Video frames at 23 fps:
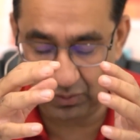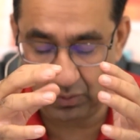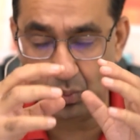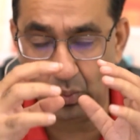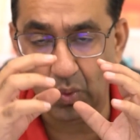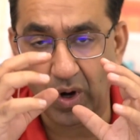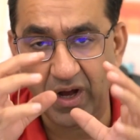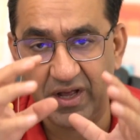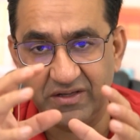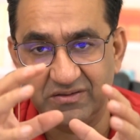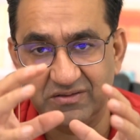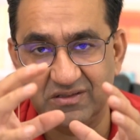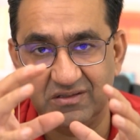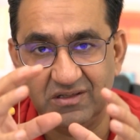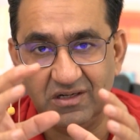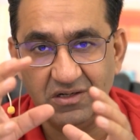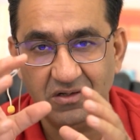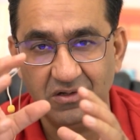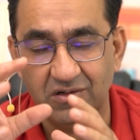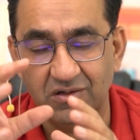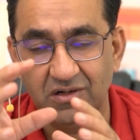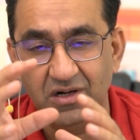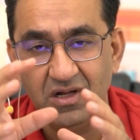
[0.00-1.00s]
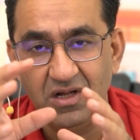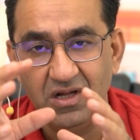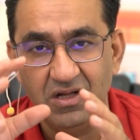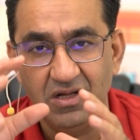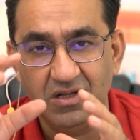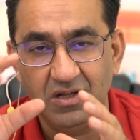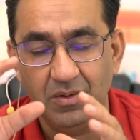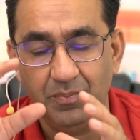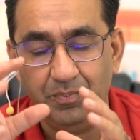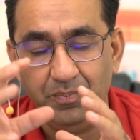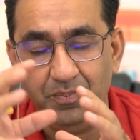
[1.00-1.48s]
Why is it that you're
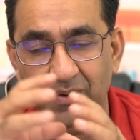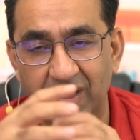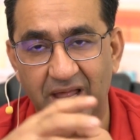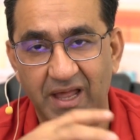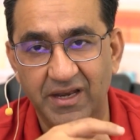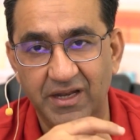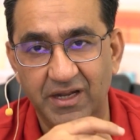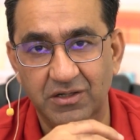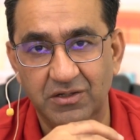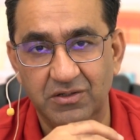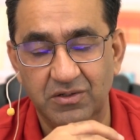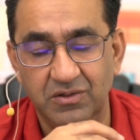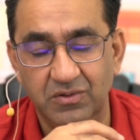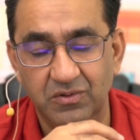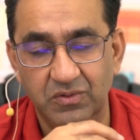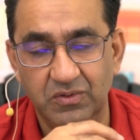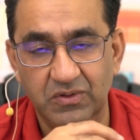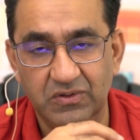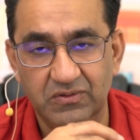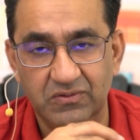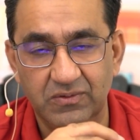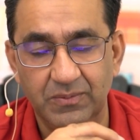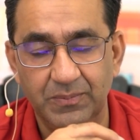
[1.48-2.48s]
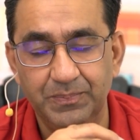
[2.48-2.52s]
planning to do this?